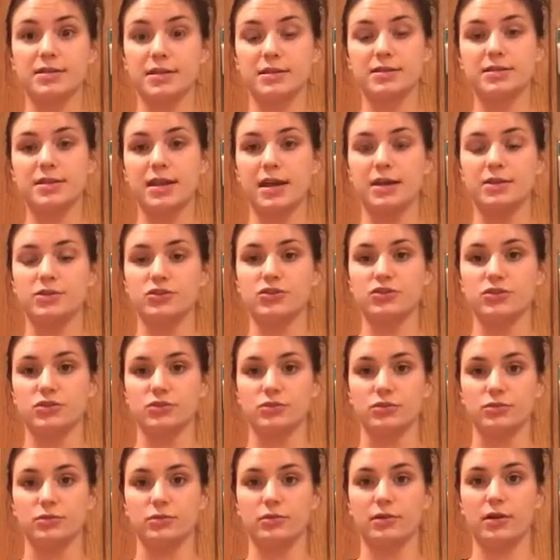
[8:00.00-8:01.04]
does tend
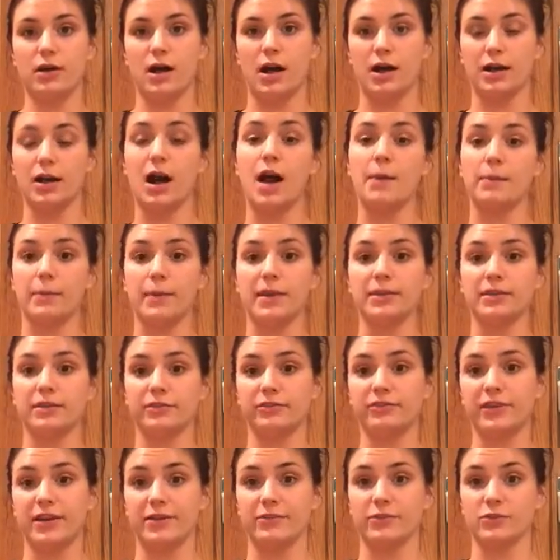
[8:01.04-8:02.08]
to complement the
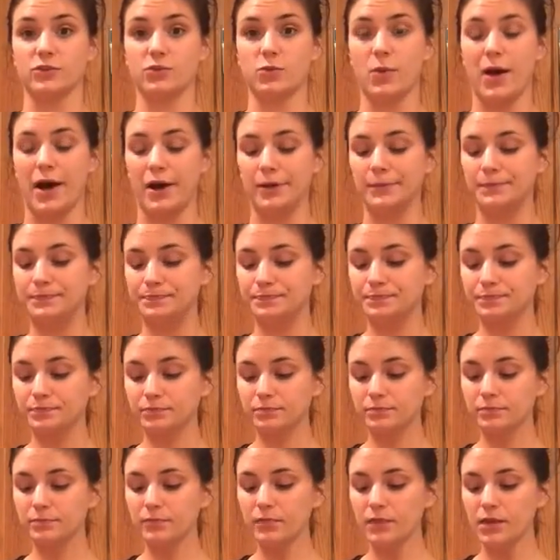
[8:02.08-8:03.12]
flavor as well.
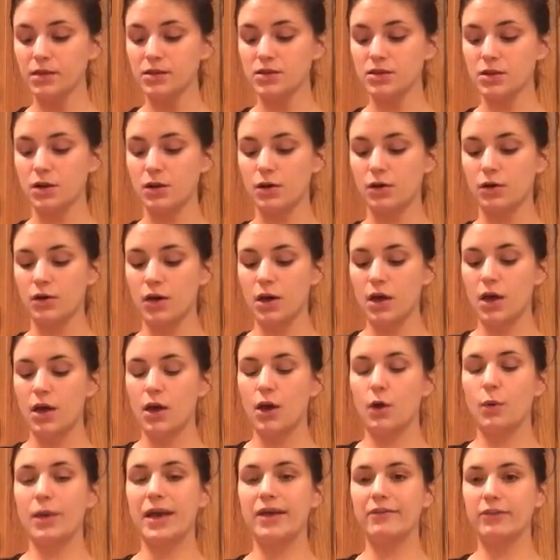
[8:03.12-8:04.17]
So
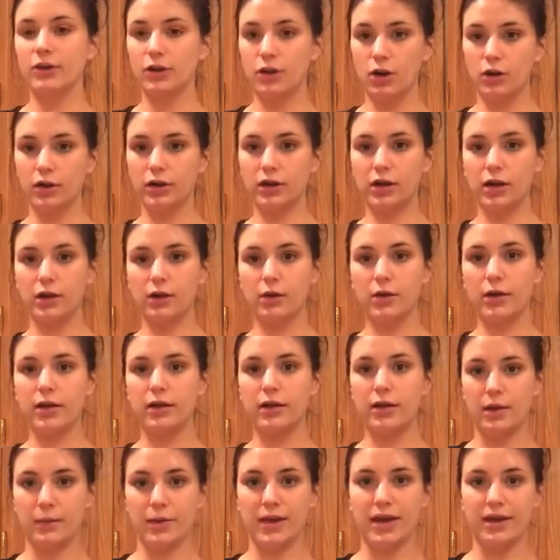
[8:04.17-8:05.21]
we have our coconut
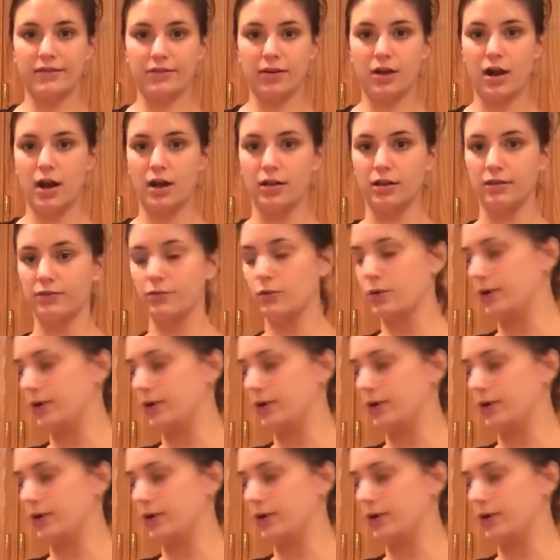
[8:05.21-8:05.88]
oil and we have our olive